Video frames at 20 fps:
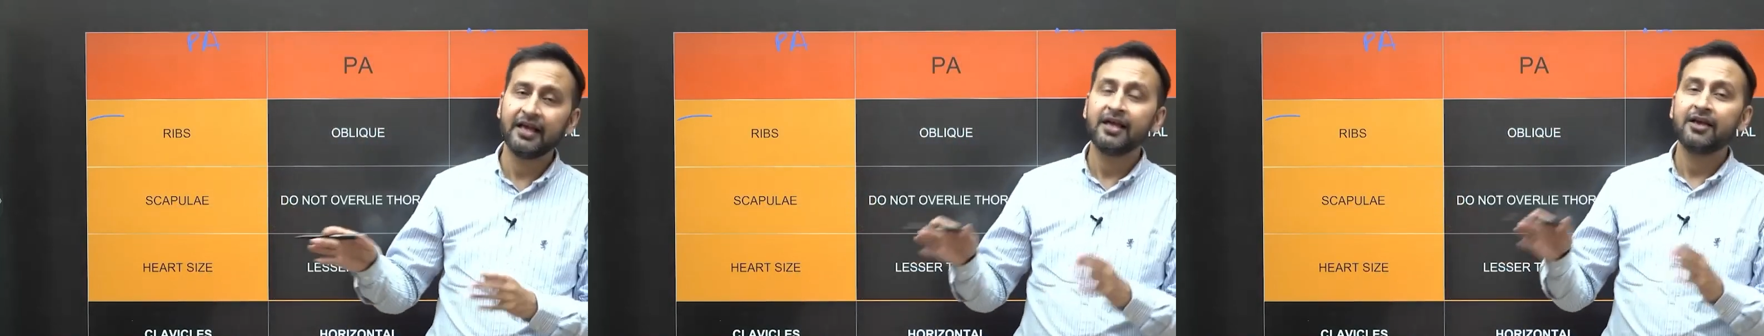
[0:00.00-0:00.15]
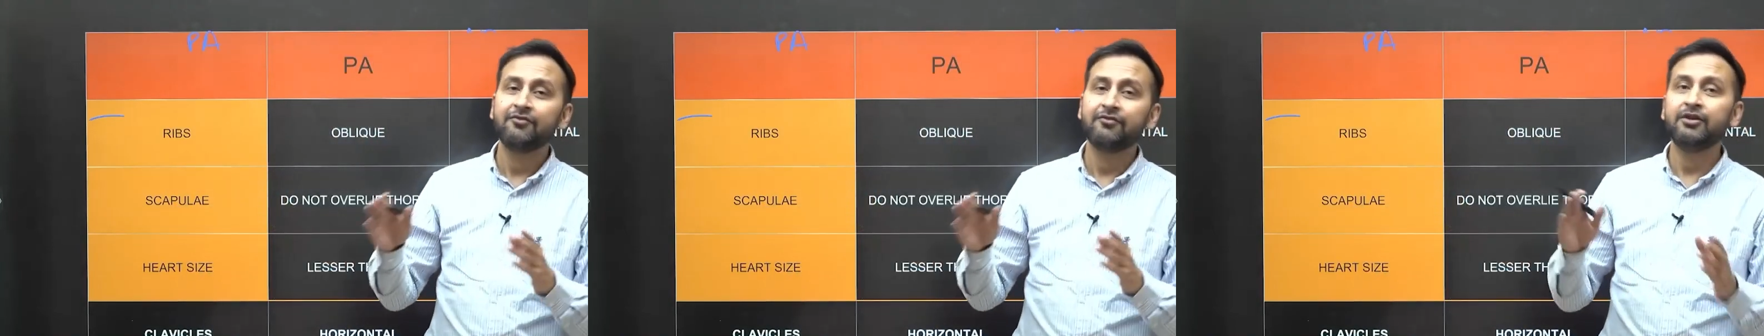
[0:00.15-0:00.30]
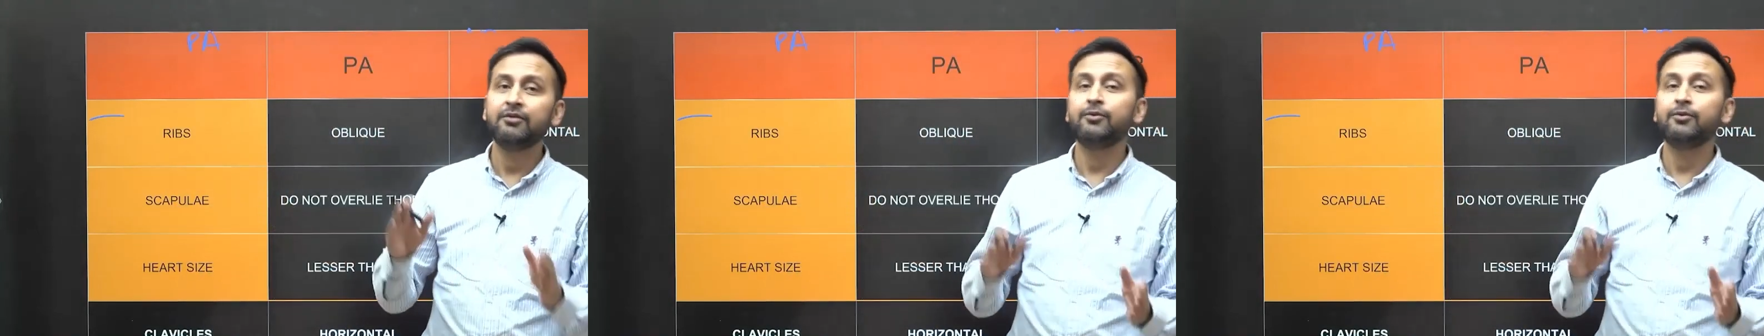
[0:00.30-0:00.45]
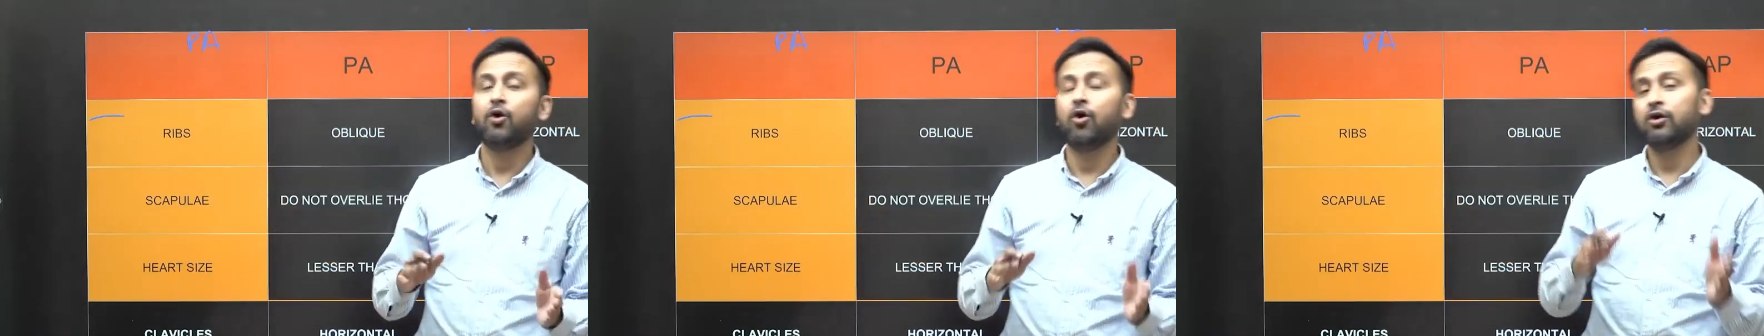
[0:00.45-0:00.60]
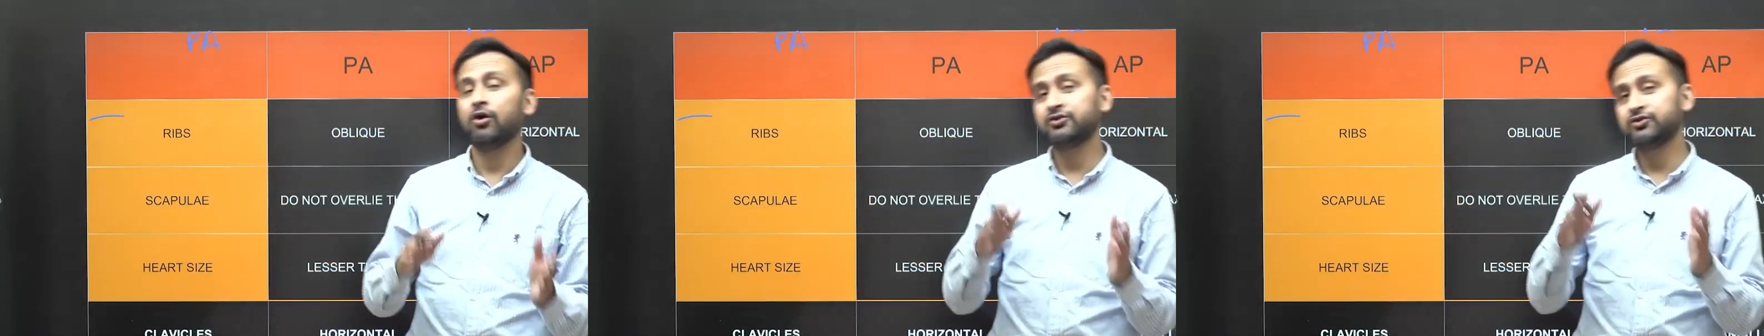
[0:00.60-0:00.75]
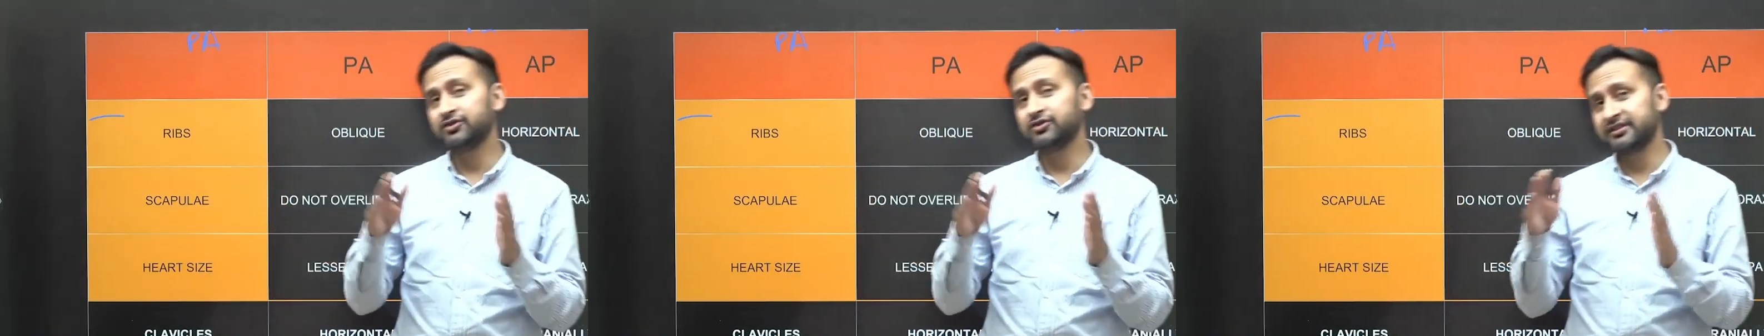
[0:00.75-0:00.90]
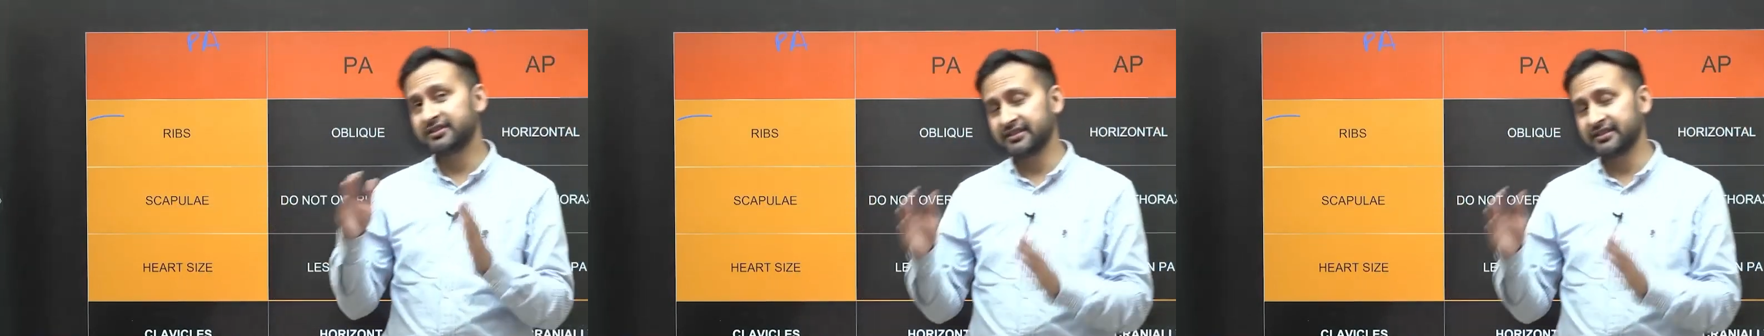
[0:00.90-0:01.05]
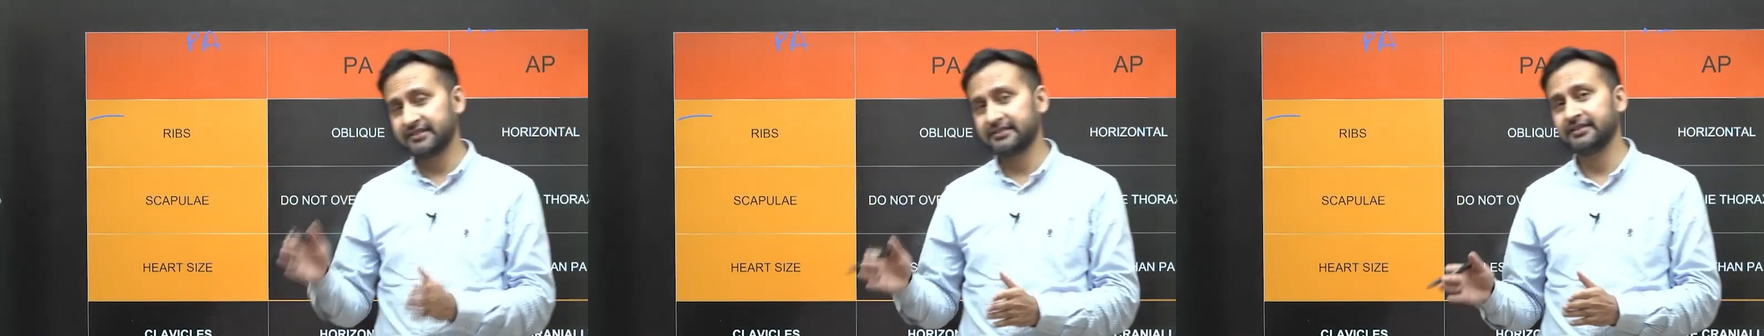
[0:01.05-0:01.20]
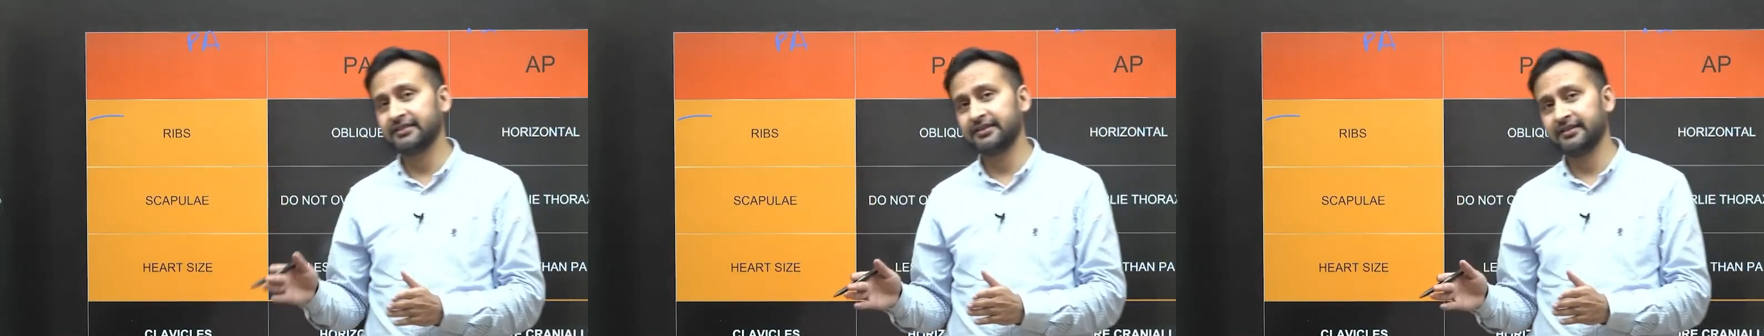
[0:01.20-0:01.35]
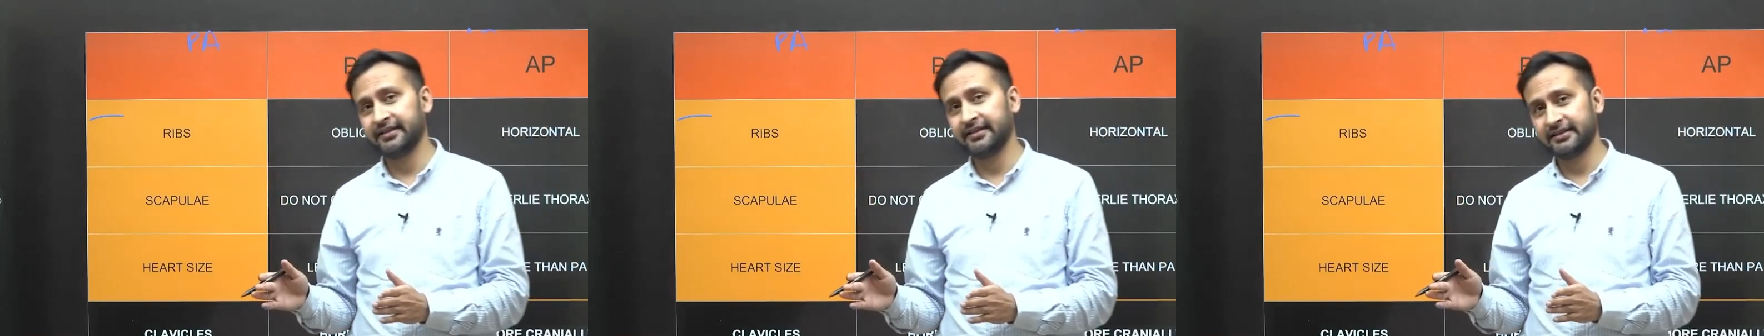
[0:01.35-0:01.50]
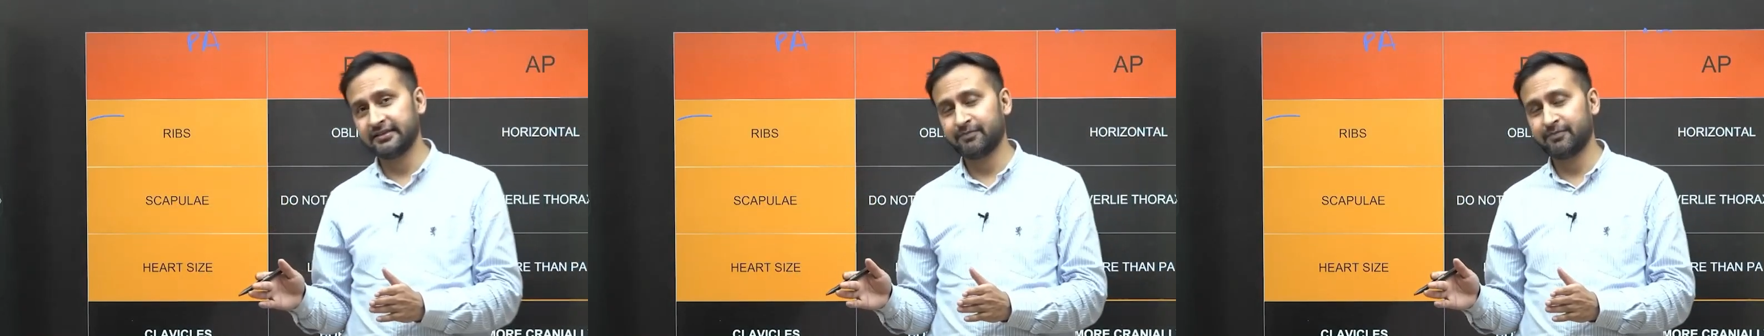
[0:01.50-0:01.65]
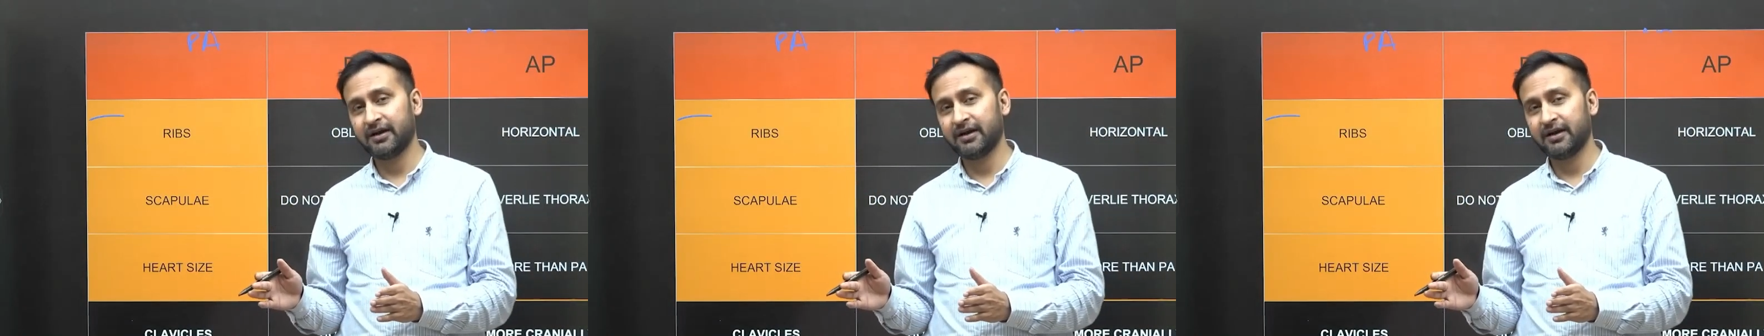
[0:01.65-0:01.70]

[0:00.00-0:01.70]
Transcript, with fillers: We'll be also discussing the next